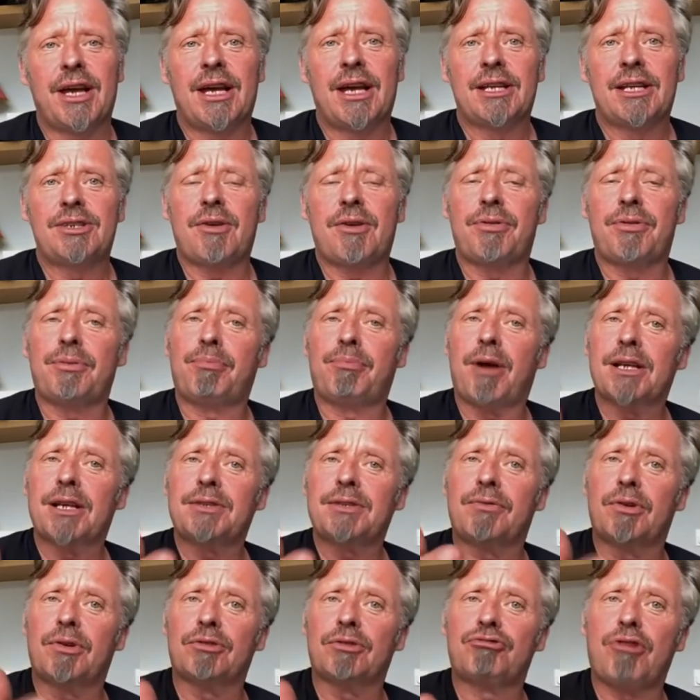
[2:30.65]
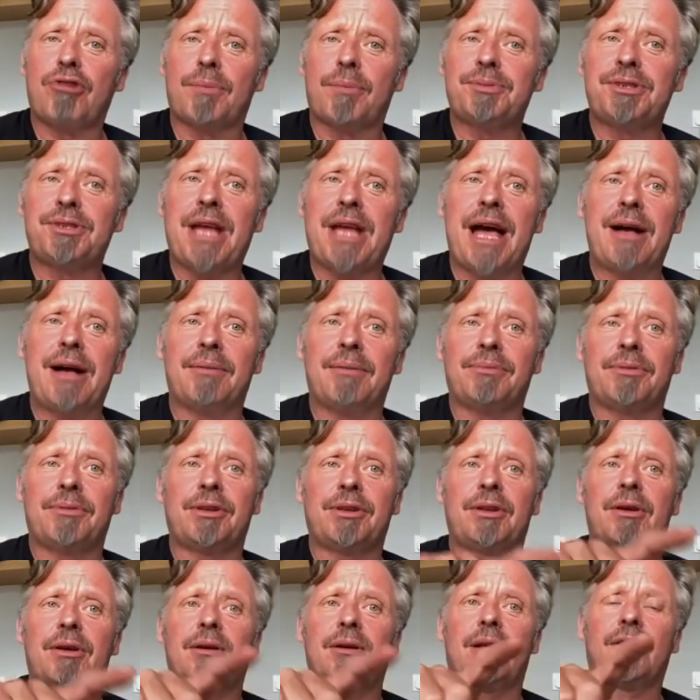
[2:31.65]
So if the price of oil drops down,
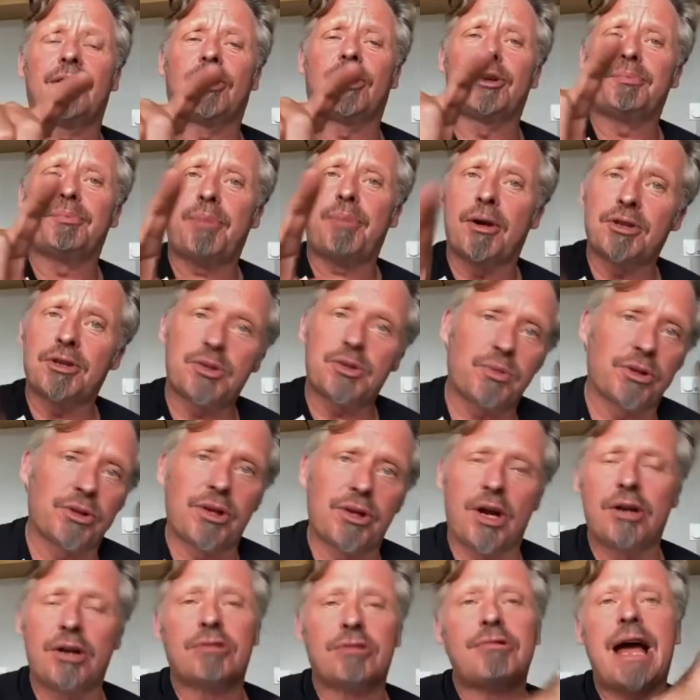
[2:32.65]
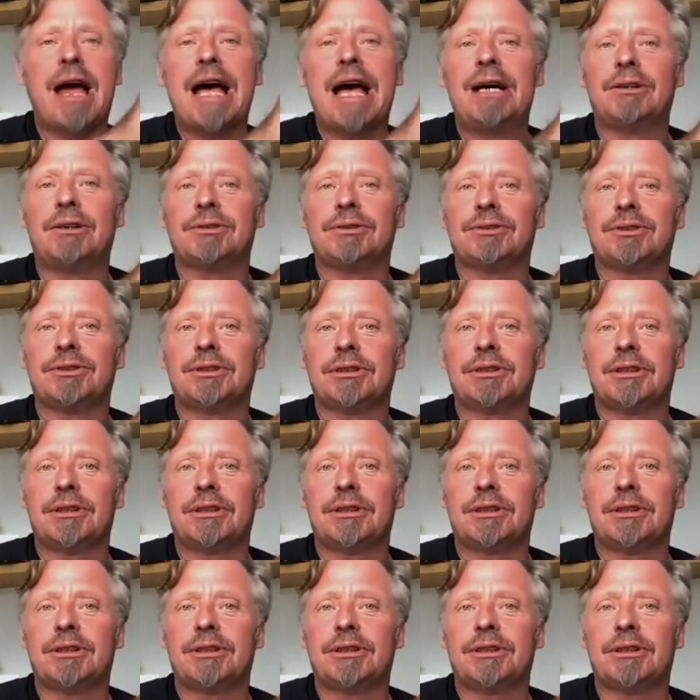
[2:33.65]
a lot of boats will go around.